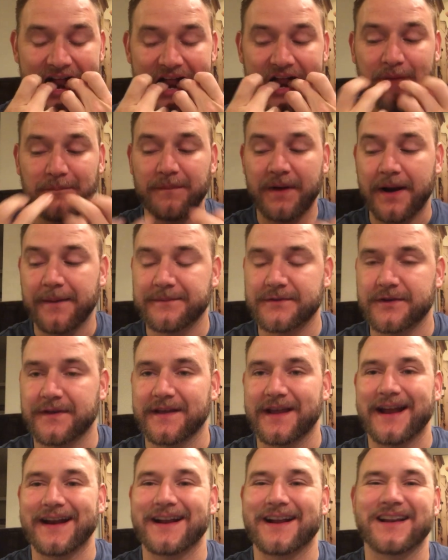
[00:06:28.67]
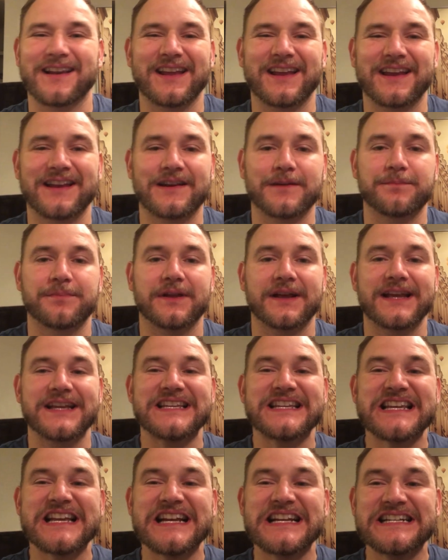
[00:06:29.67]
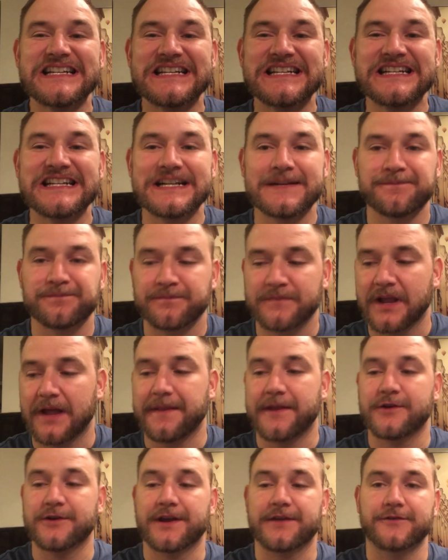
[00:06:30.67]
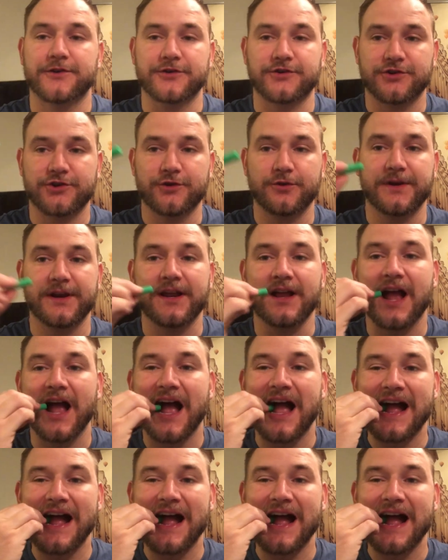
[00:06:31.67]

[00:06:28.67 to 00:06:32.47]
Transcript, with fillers: uh, bottom, so they kind of click into place. And then you have your chewy